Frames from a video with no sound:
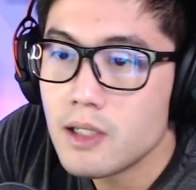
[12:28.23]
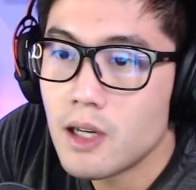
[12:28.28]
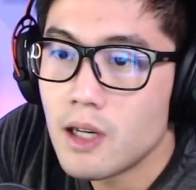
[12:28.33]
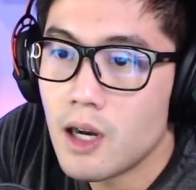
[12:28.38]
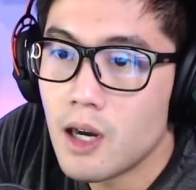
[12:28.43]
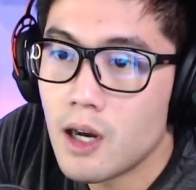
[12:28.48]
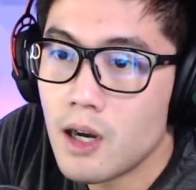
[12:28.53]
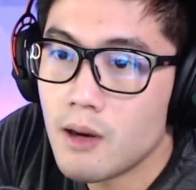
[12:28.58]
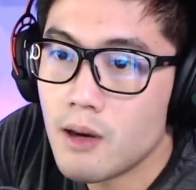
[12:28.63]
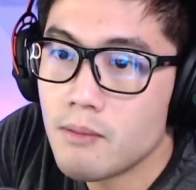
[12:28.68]

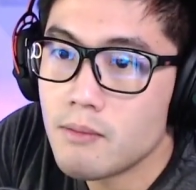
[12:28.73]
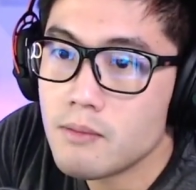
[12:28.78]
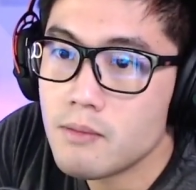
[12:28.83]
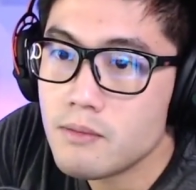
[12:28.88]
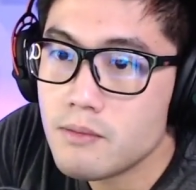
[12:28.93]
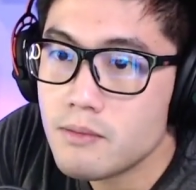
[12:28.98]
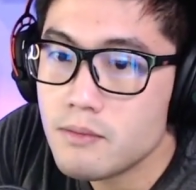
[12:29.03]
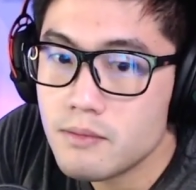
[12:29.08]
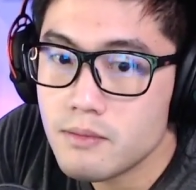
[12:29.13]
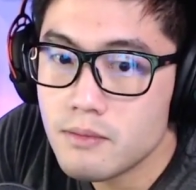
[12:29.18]
Um,
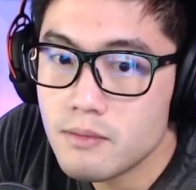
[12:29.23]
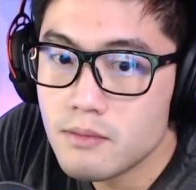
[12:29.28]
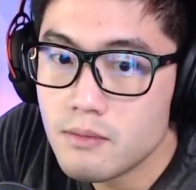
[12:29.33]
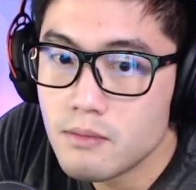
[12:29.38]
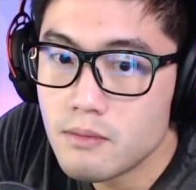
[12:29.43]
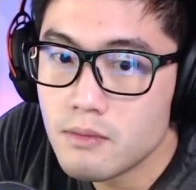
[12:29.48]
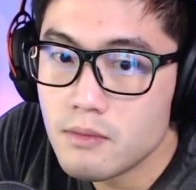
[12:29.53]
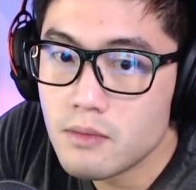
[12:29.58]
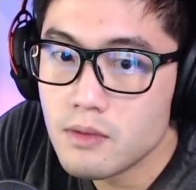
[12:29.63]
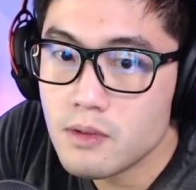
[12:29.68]

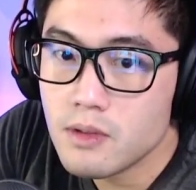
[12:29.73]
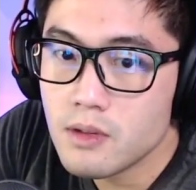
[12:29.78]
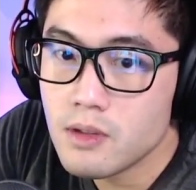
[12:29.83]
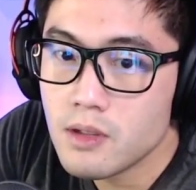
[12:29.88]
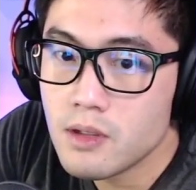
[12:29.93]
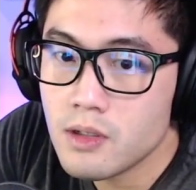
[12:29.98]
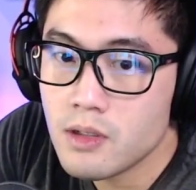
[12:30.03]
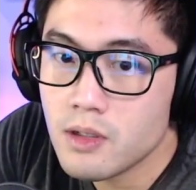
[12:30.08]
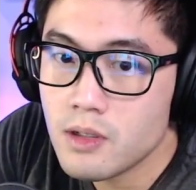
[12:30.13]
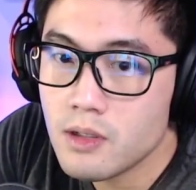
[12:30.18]

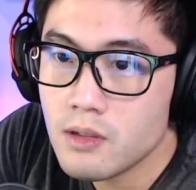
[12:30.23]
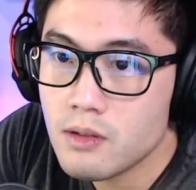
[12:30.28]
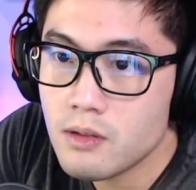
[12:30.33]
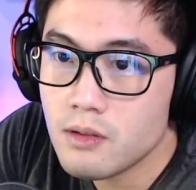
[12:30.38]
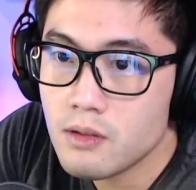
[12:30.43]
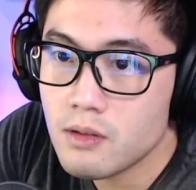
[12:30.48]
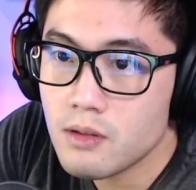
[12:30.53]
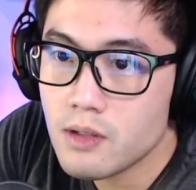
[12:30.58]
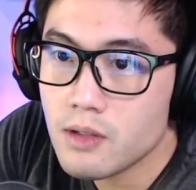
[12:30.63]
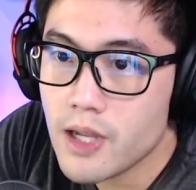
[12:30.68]

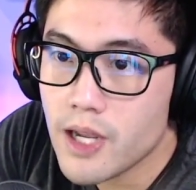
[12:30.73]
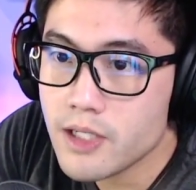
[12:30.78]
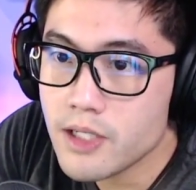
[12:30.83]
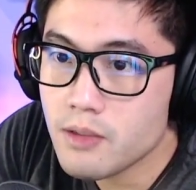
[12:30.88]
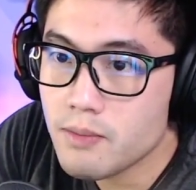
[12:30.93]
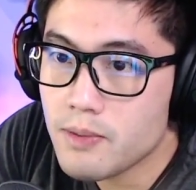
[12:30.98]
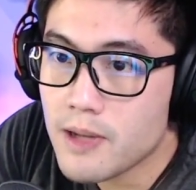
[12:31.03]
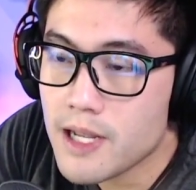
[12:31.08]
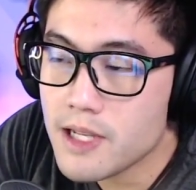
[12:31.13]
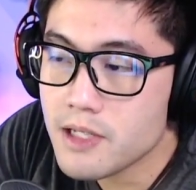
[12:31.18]
mm,
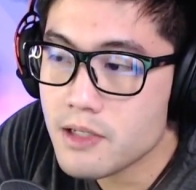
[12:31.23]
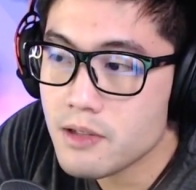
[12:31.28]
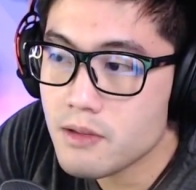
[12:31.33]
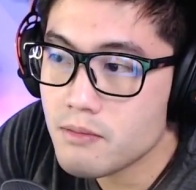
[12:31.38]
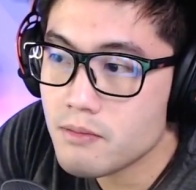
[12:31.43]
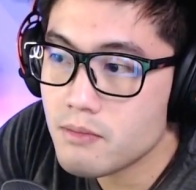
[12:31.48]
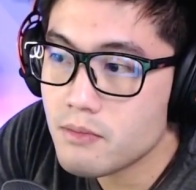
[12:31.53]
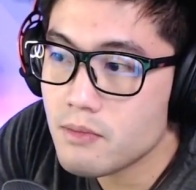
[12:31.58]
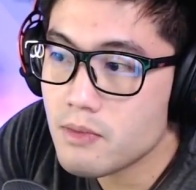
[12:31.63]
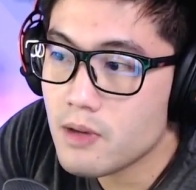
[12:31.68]

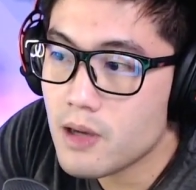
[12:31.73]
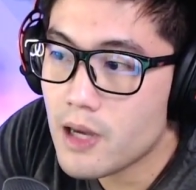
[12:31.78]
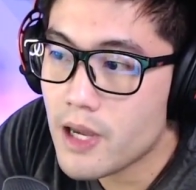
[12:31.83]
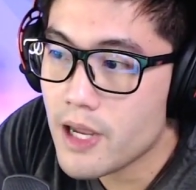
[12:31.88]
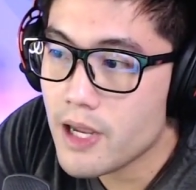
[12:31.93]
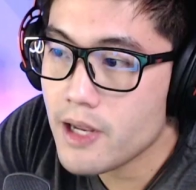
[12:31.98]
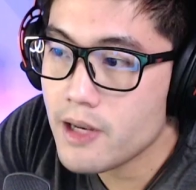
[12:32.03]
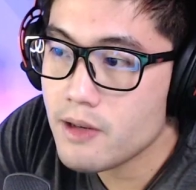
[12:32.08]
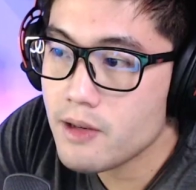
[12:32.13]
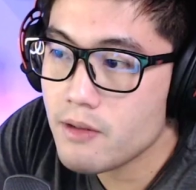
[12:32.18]
ectoplasm.
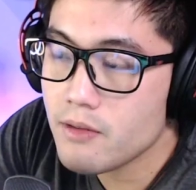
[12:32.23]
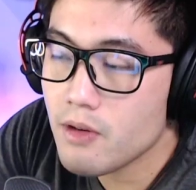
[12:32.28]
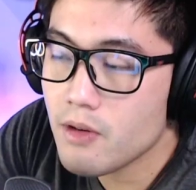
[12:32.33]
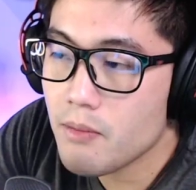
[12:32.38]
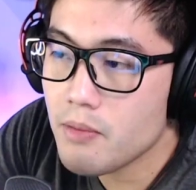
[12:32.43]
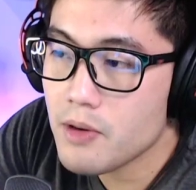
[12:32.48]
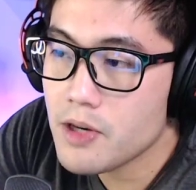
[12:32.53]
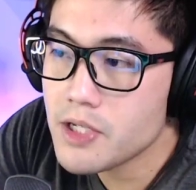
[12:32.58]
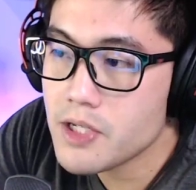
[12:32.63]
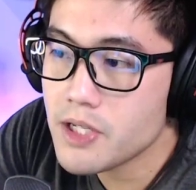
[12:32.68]
I
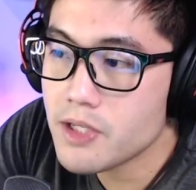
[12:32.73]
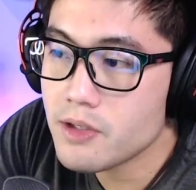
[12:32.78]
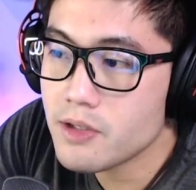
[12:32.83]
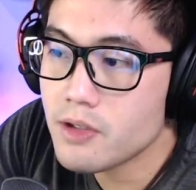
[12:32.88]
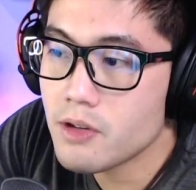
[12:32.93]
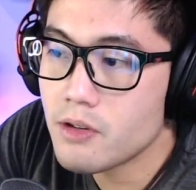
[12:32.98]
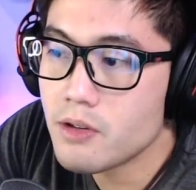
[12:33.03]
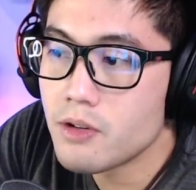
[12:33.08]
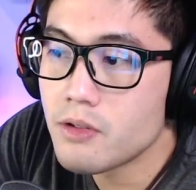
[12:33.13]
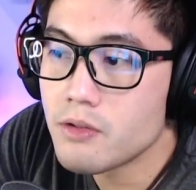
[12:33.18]
appreciate the
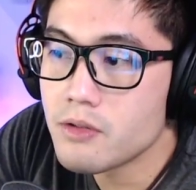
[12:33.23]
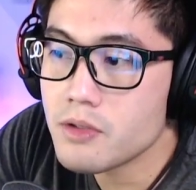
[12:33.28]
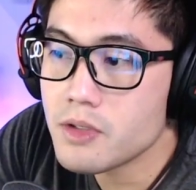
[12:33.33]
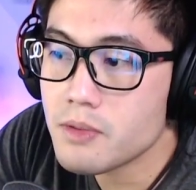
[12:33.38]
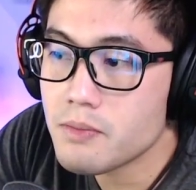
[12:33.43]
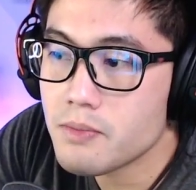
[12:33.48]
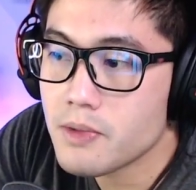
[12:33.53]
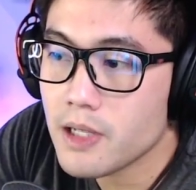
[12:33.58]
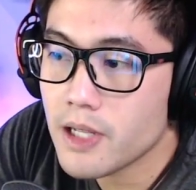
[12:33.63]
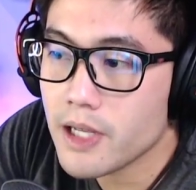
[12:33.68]
donos,
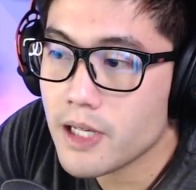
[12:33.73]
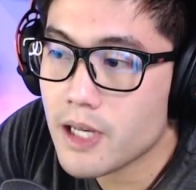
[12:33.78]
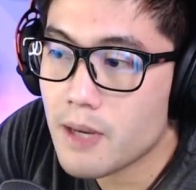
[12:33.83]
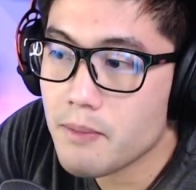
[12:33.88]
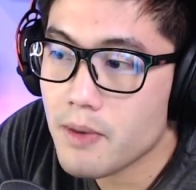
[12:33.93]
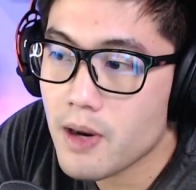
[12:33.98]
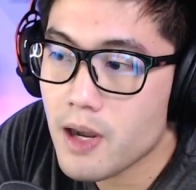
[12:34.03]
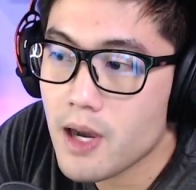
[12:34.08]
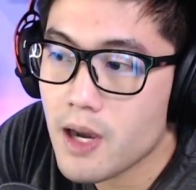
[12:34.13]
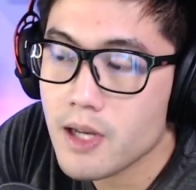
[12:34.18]
but like
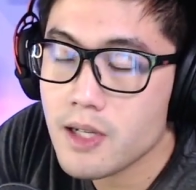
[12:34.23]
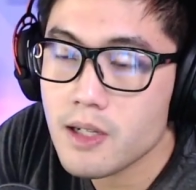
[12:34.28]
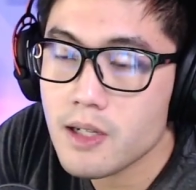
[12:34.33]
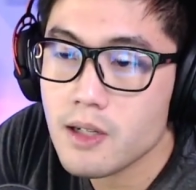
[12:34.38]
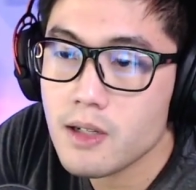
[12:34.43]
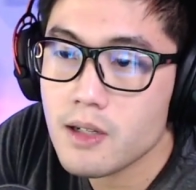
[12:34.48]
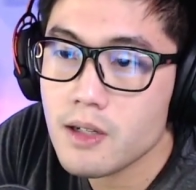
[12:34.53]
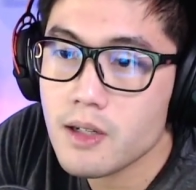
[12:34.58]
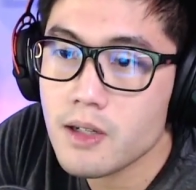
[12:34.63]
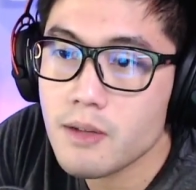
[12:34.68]
I'm not
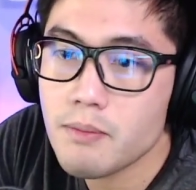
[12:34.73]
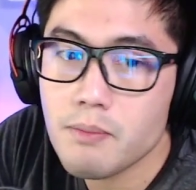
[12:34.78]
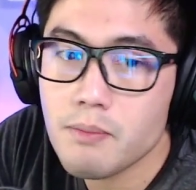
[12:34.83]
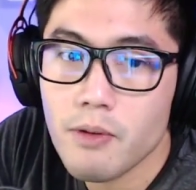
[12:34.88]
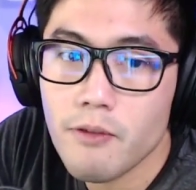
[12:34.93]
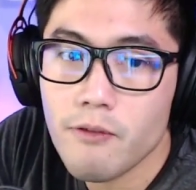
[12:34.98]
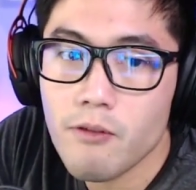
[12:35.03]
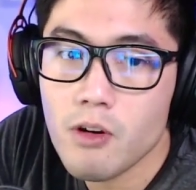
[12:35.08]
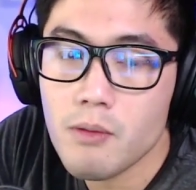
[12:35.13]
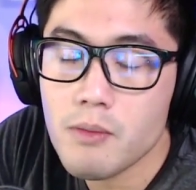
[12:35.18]
gonna
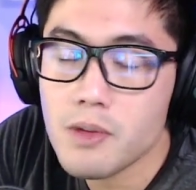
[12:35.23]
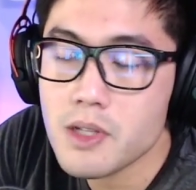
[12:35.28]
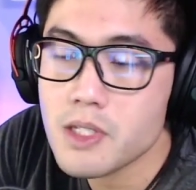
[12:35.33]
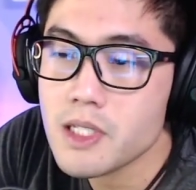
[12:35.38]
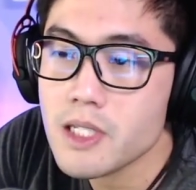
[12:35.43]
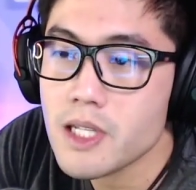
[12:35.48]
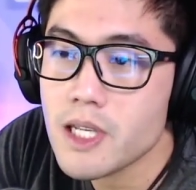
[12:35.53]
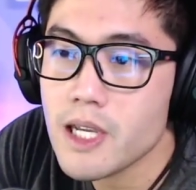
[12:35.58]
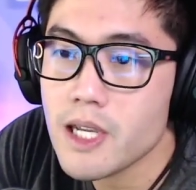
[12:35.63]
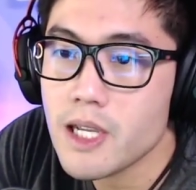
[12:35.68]
perform a
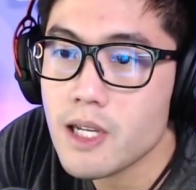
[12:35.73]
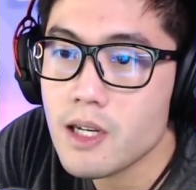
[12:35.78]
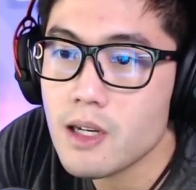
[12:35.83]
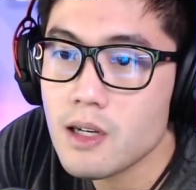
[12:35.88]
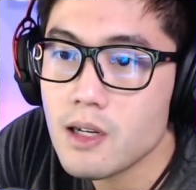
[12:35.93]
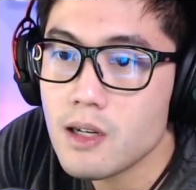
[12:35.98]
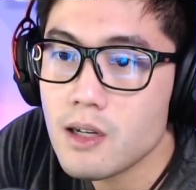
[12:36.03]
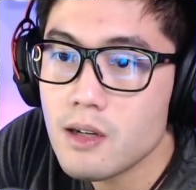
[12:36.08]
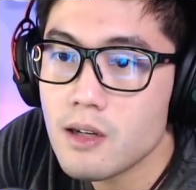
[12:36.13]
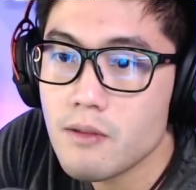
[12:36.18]
skit
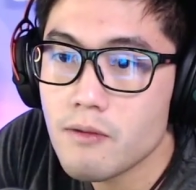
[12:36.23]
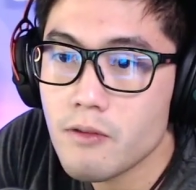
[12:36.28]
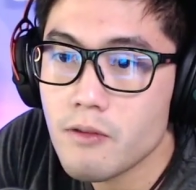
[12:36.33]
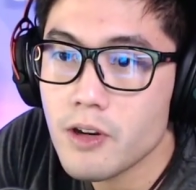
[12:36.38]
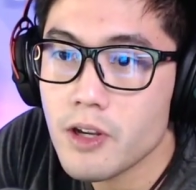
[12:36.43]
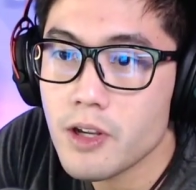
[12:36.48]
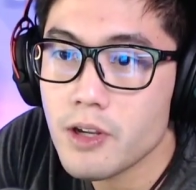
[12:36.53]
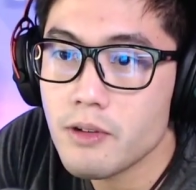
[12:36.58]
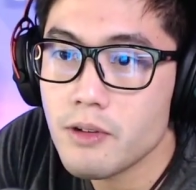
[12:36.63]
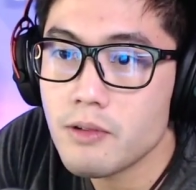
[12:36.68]
for
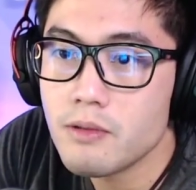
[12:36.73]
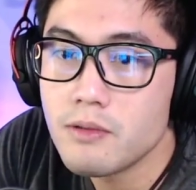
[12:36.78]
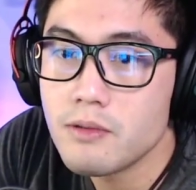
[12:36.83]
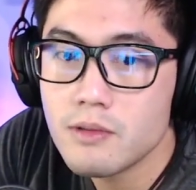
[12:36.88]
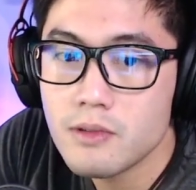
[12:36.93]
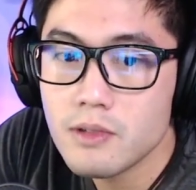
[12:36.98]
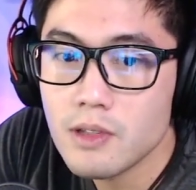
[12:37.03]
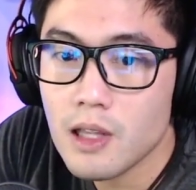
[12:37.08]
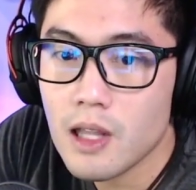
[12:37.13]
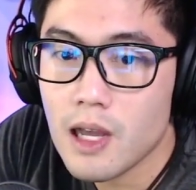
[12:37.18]
you
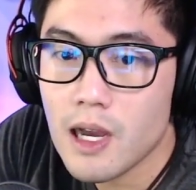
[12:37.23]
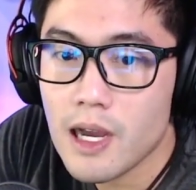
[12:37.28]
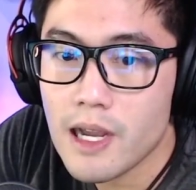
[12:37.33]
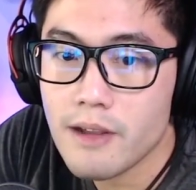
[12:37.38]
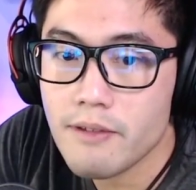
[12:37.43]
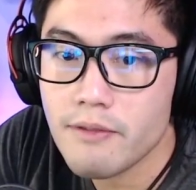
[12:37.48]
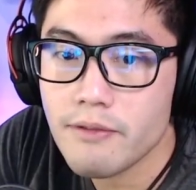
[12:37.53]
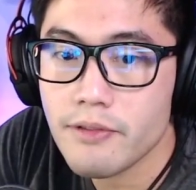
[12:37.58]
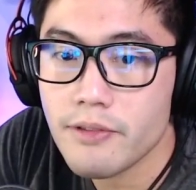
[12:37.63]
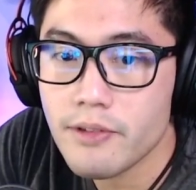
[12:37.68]

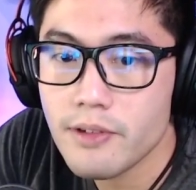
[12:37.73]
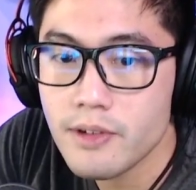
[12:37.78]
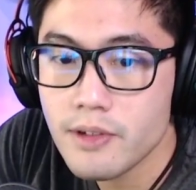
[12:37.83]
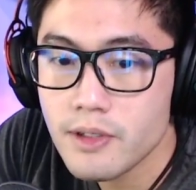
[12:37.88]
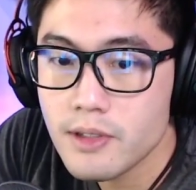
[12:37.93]
live.